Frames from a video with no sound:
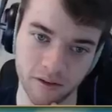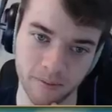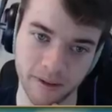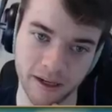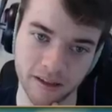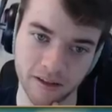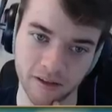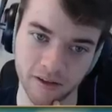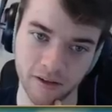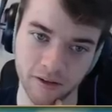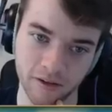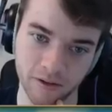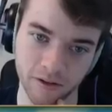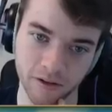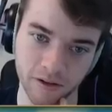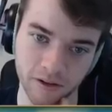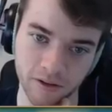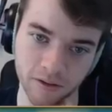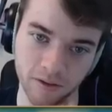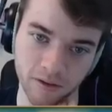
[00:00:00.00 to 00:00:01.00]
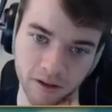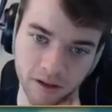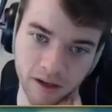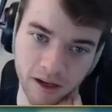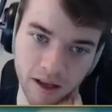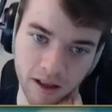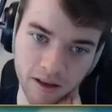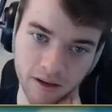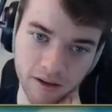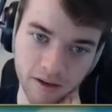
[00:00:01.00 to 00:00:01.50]
back to Ula'ula
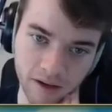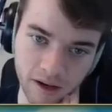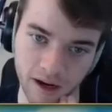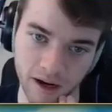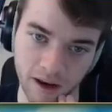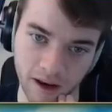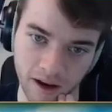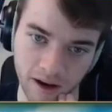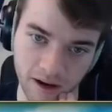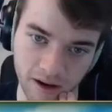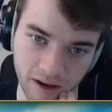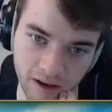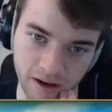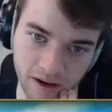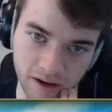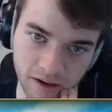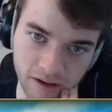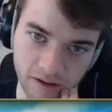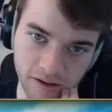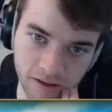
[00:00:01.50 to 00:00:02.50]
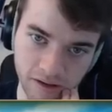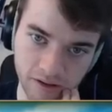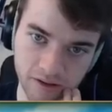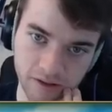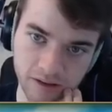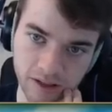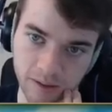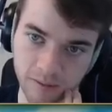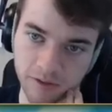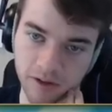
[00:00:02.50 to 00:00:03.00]
Island, yada yada yada. Electric
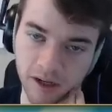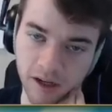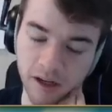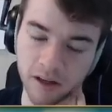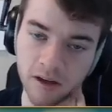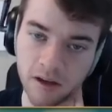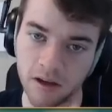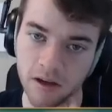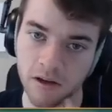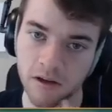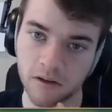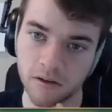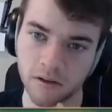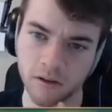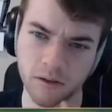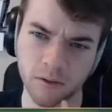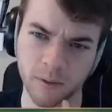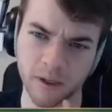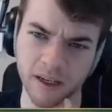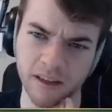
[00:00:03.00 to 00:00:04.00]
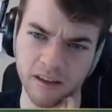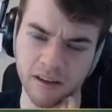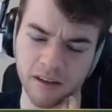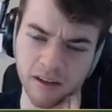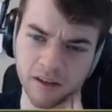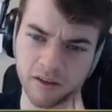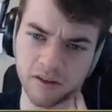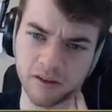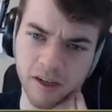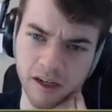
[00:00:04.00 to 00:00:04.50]
type trial. Oh, we got the
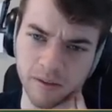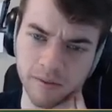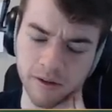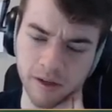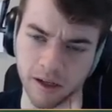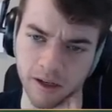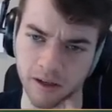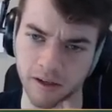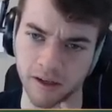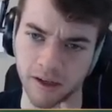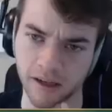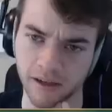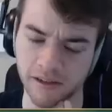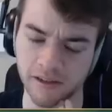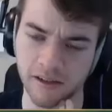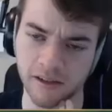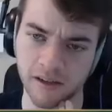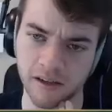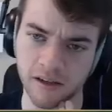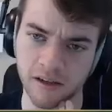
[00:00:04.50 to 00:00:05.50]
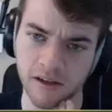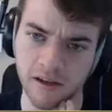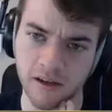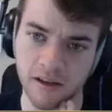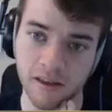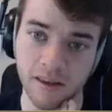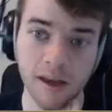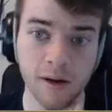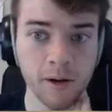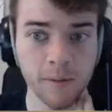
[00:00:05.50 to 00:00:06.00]
electric type trial next.
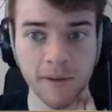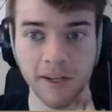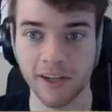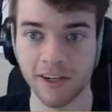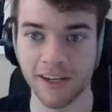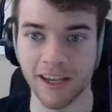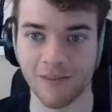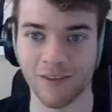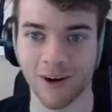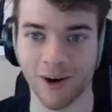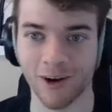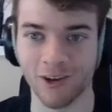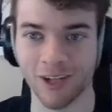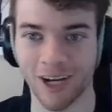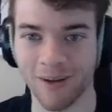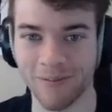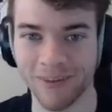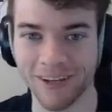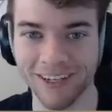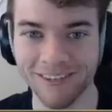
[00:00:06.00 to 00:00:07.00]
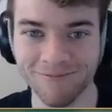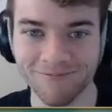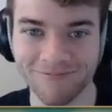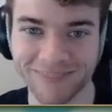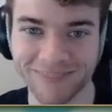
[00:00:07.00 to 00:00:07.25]
That would have been good to have Garchomp in.